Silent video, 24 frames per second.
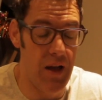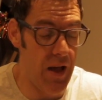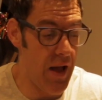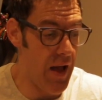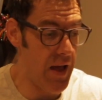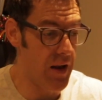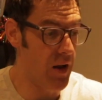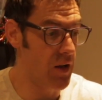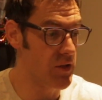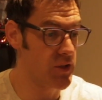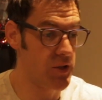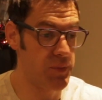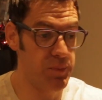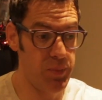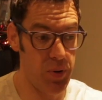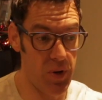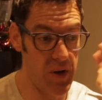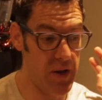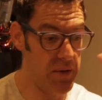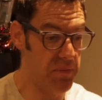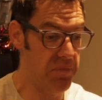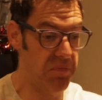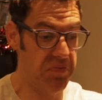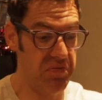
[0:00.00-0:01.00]
And I just
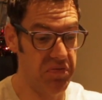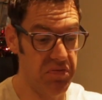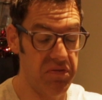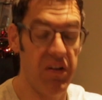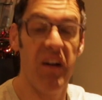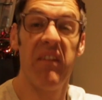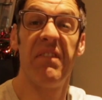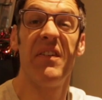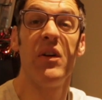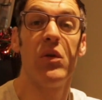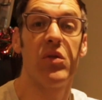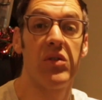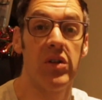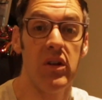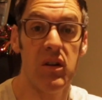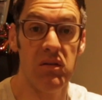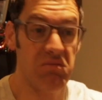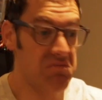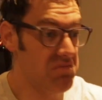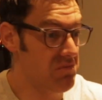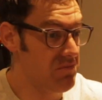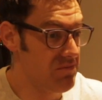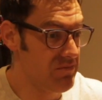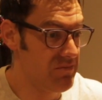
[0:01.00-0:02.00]
put it, I feel
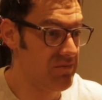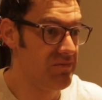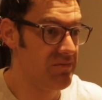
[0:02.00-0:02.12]
good,